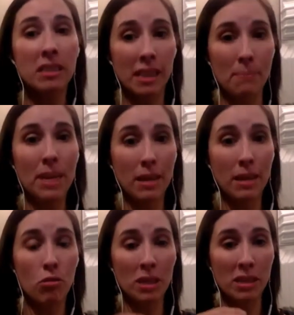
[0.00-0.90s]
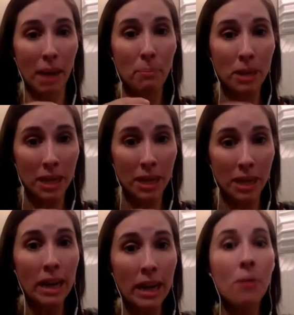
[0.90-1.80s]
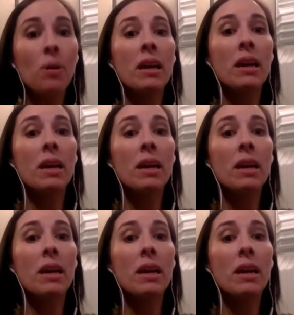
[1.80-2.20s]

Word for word: Just let me get through what's happening right now